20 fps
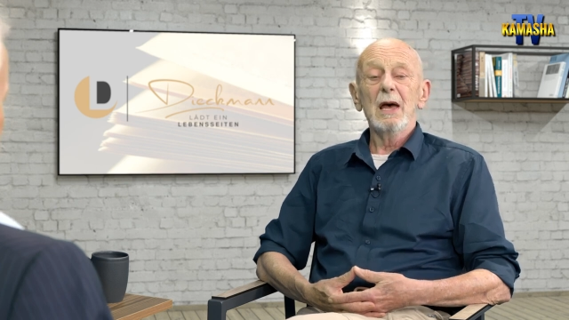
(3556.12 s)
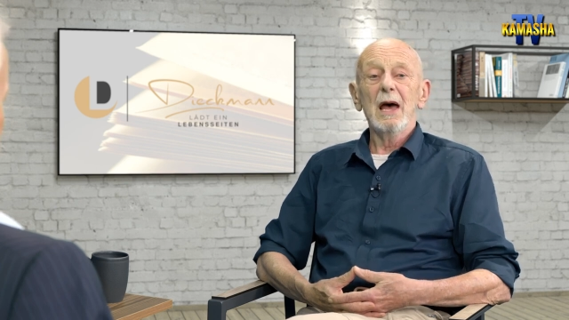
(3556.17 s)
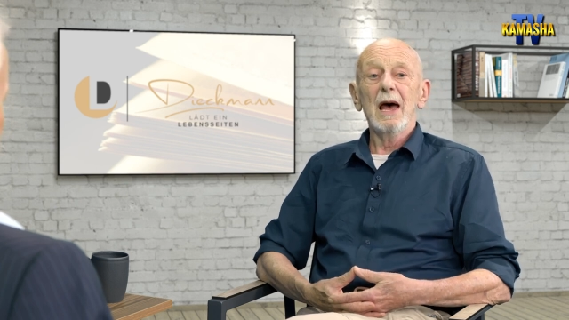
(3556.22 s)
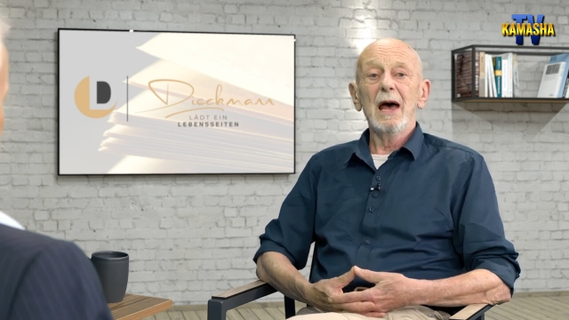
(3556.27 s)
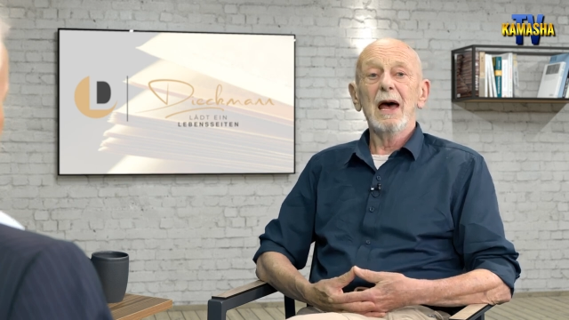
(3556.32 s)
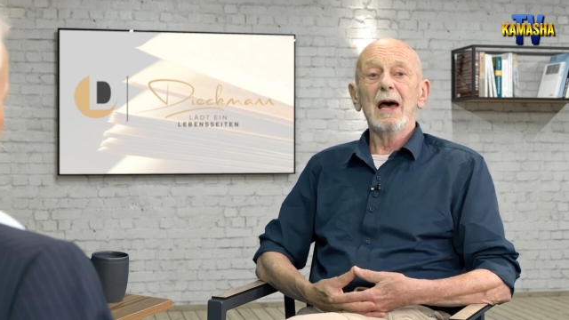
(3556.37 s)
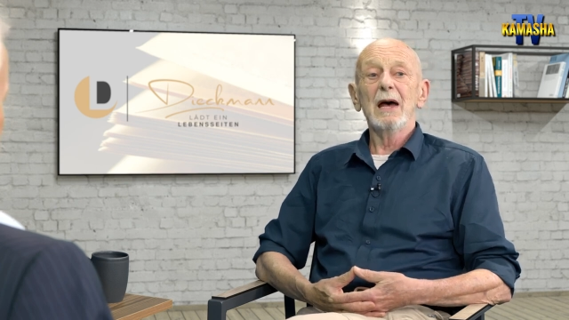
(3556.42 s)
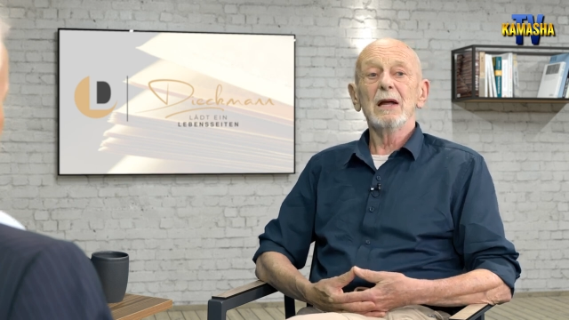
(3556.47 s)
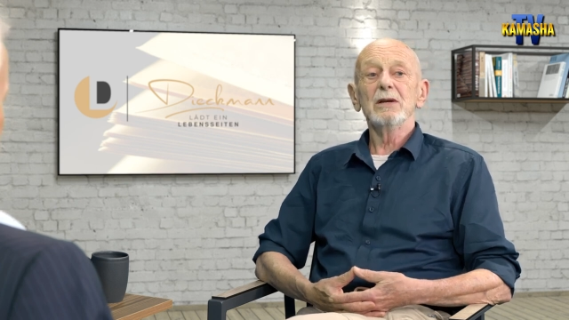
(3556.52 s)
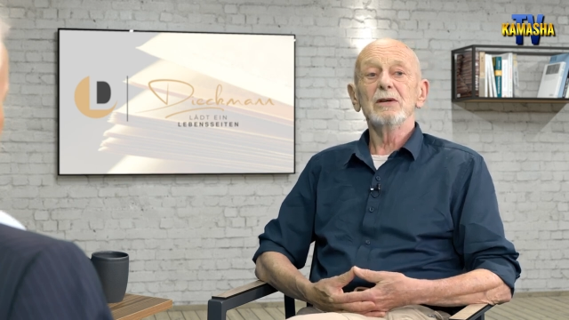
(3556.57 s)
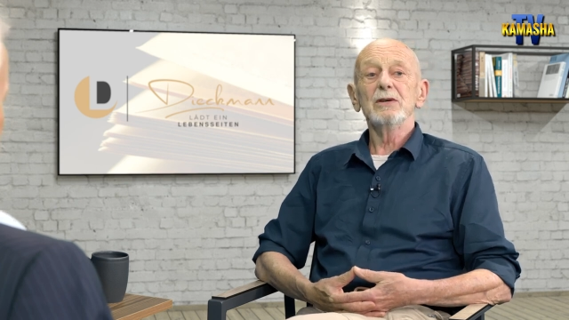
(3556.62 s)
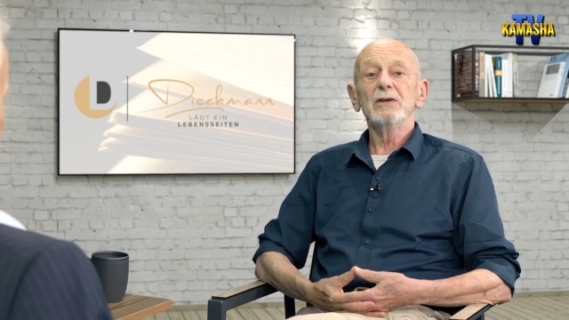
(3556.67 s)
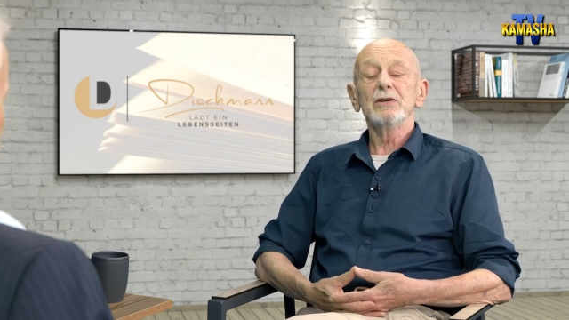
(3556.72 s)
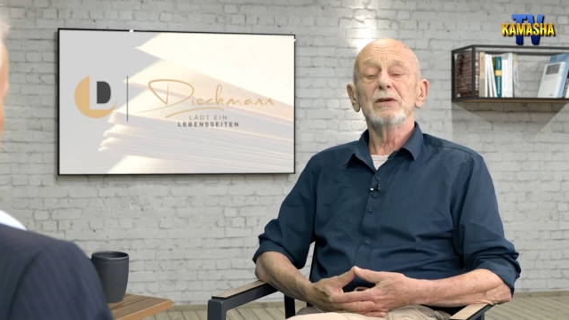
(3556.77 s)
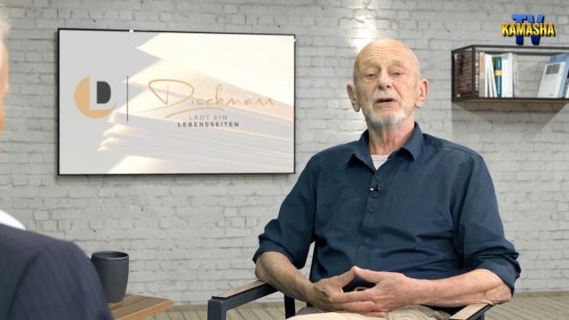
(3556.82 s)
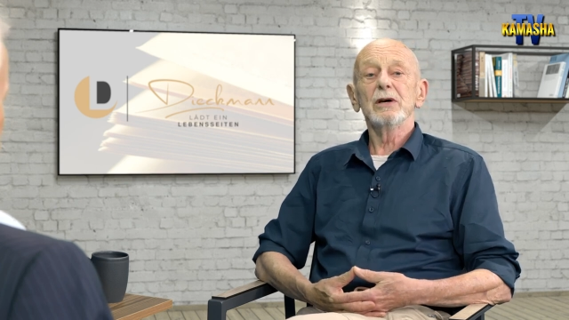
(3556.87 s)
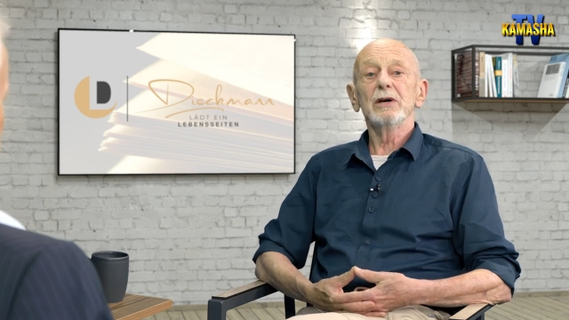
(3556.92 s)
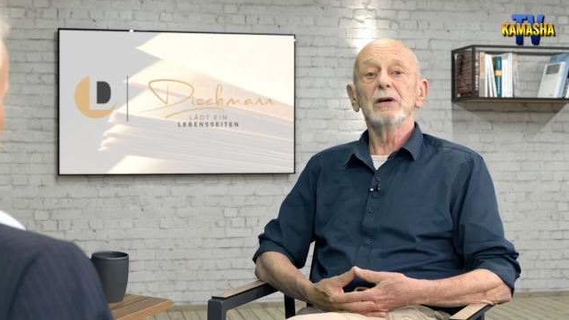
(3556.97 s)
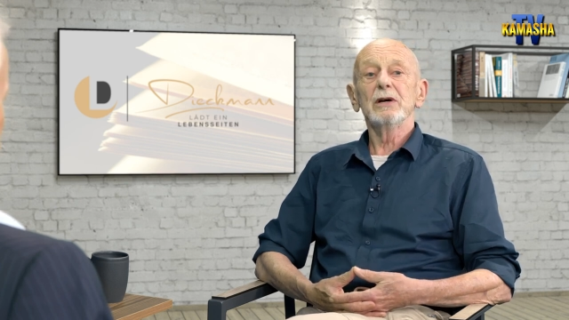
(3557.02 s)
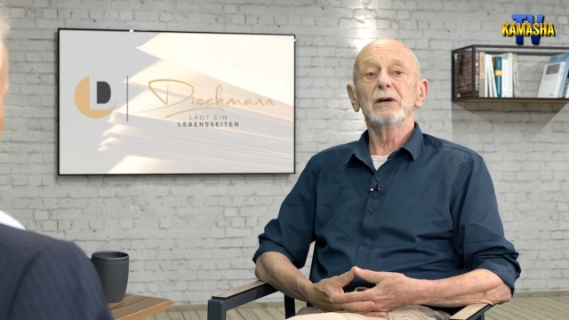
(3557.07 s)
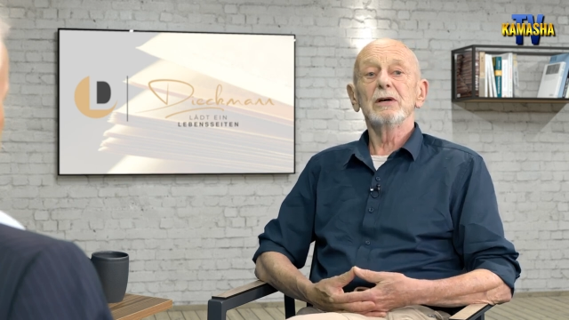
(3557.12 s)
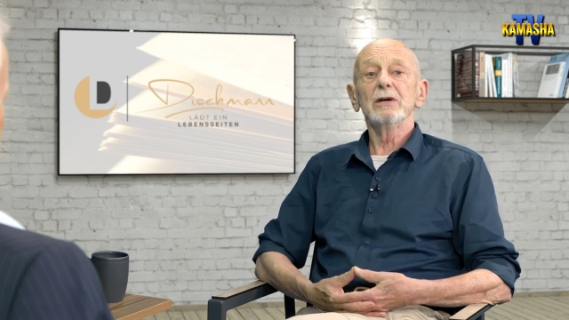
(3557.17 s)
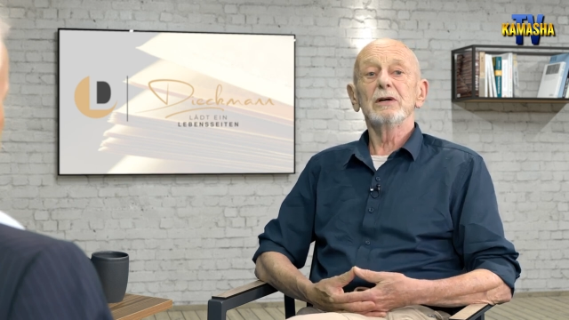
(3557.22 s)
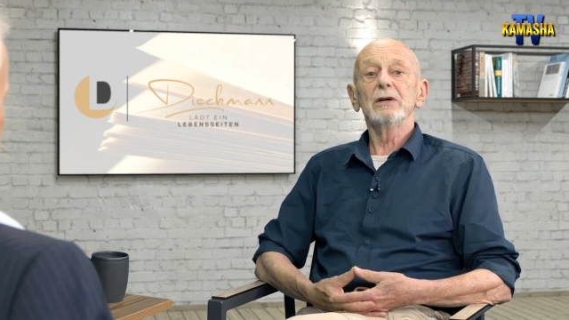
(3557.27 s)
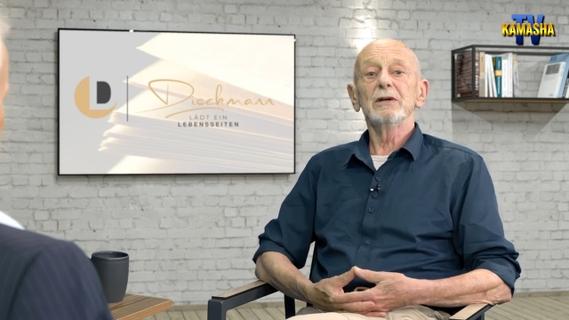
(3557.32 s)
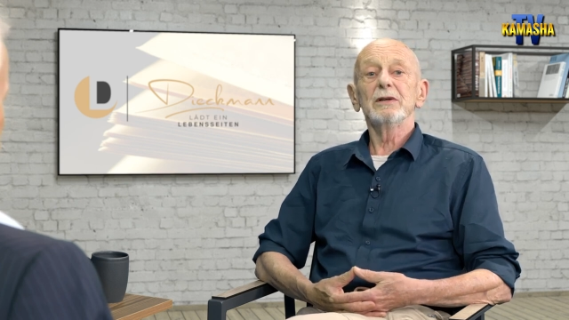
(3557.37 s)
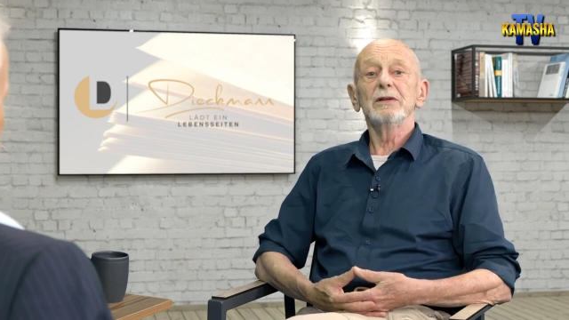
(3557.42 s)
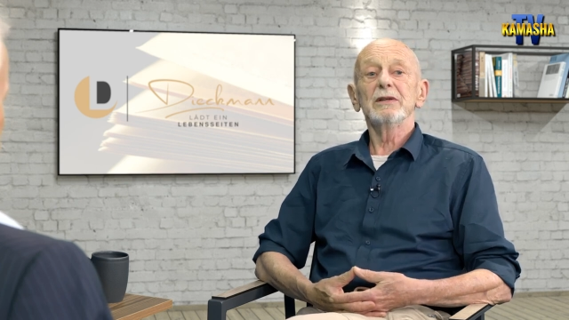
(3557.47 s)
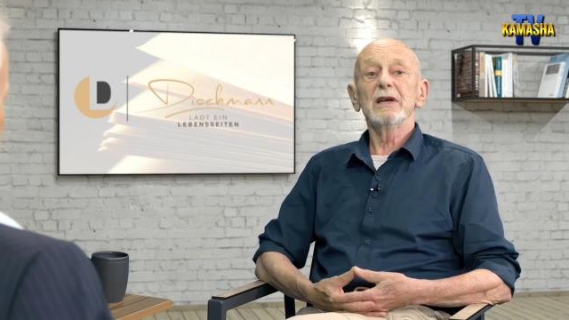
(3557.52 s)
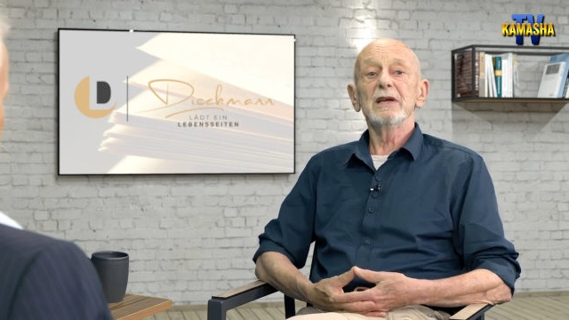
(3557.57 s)
And
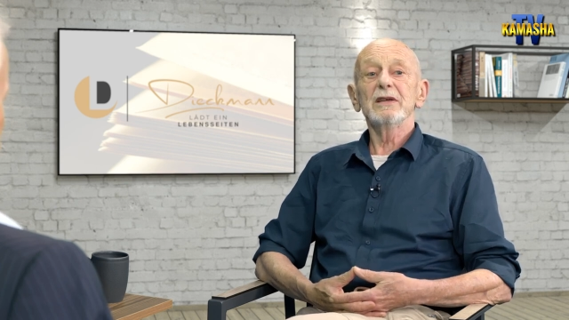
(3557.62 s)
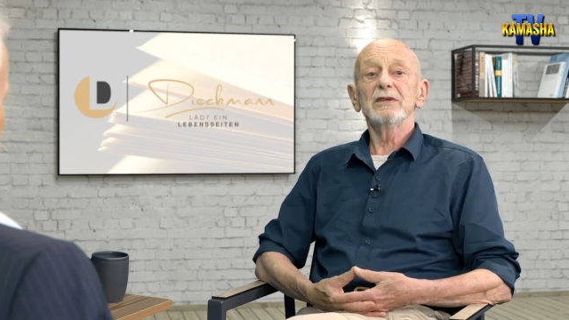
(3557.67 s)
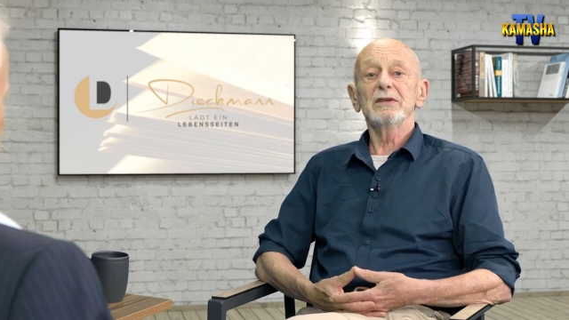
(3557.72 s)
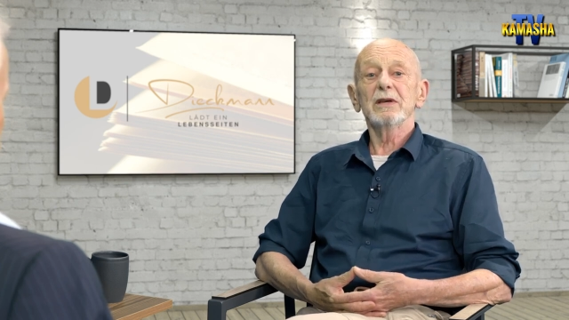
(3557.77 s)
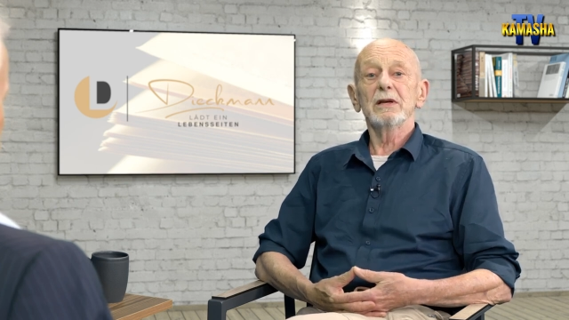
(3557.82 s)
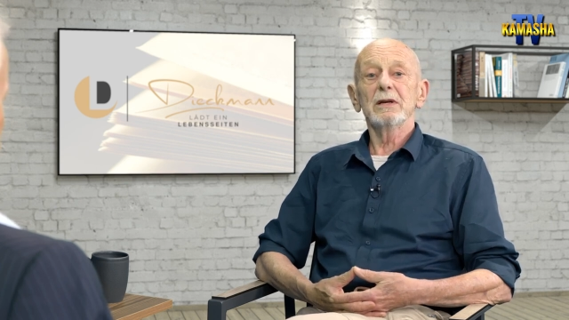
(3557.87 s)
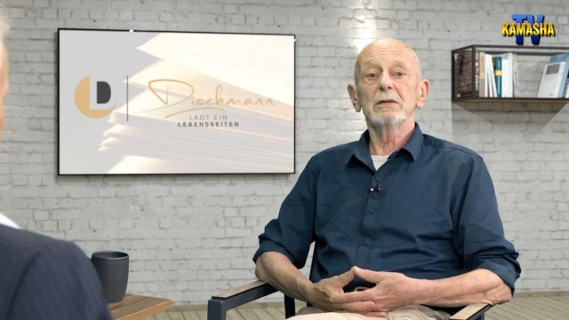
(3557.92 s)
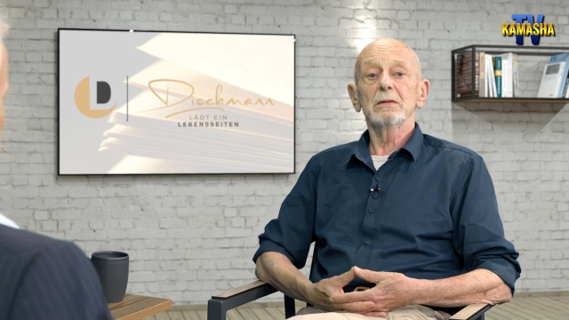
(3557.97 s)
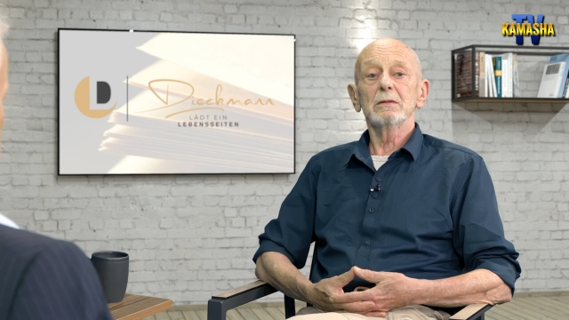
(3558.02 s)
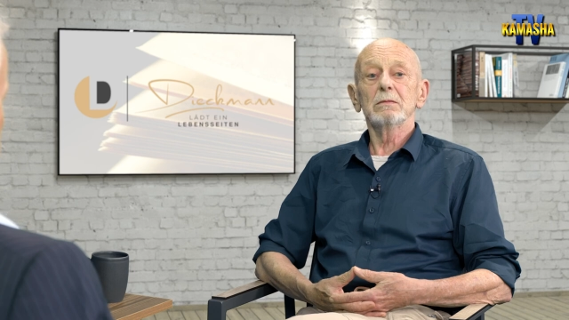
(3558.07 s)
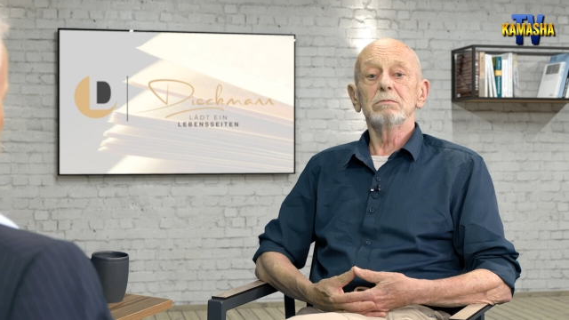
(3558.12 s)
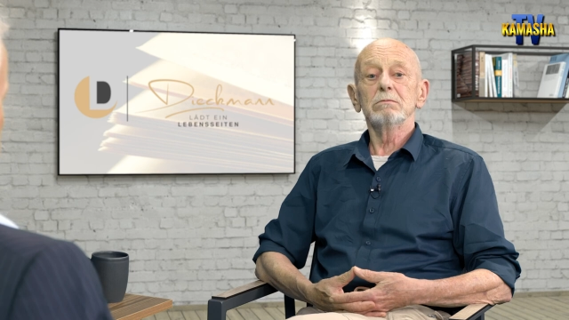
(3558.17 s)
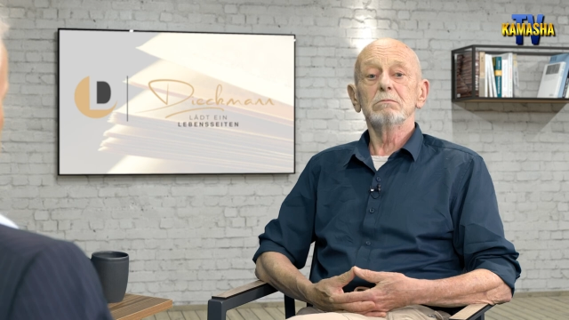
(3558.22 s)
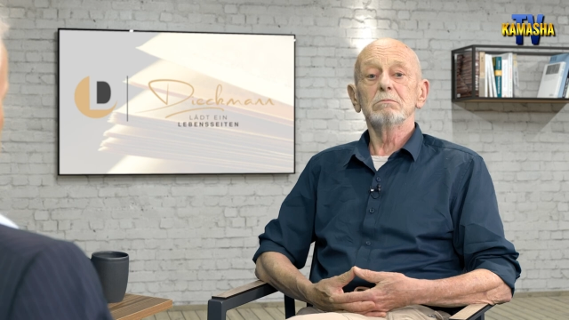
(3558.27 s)
they said,